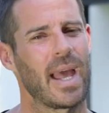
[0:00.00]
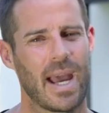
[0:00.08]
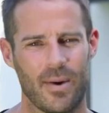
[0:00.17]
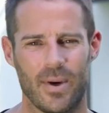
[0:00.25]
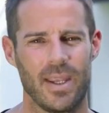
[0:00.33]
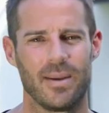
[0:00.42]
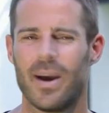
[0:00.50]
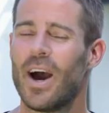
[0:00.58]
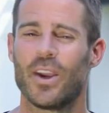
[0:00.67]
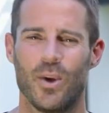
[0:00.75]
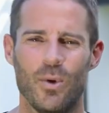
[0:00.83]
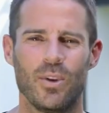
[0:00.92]
Harry,
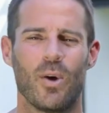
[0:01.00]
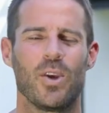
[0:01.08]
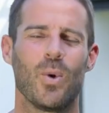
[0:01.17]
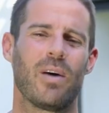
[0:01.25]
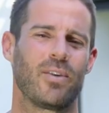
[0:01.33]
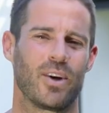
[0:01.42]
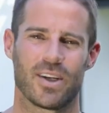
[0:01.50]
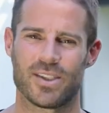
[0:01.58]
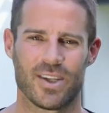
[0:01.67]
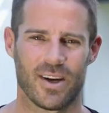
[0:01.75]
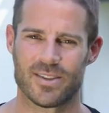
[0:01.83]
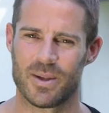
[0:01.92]
you know you haven't got a
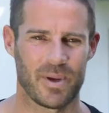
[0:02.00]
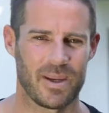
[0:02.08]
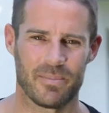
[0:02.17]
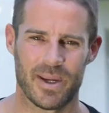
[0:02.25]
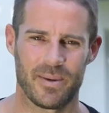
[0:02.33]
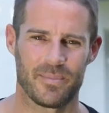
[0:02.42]
chance to beat me.